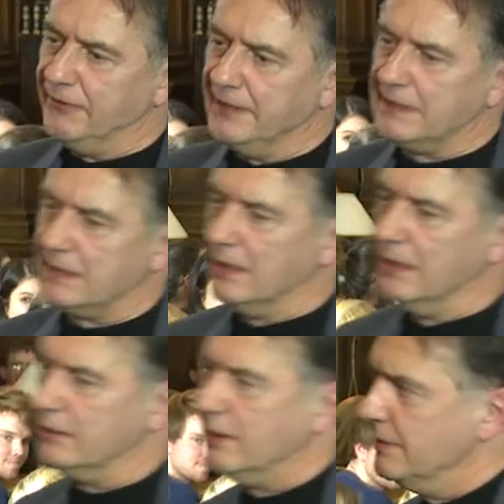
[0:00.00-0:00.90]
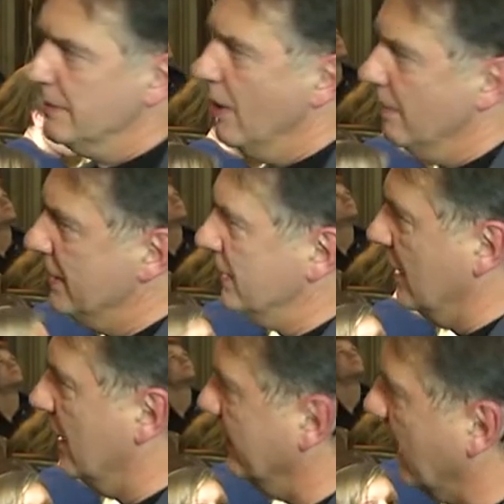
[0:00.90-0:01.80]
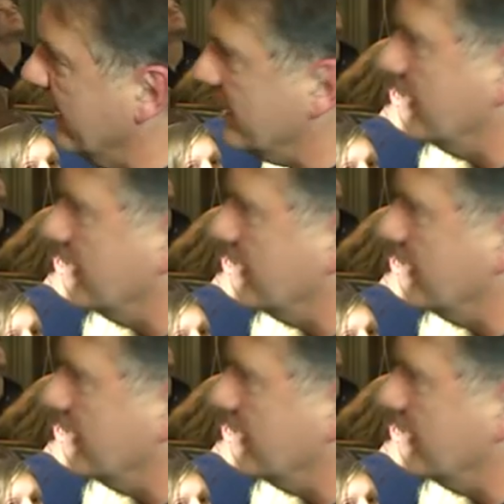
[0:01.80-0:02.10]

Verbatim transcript: it's uh, something more meaty, a nice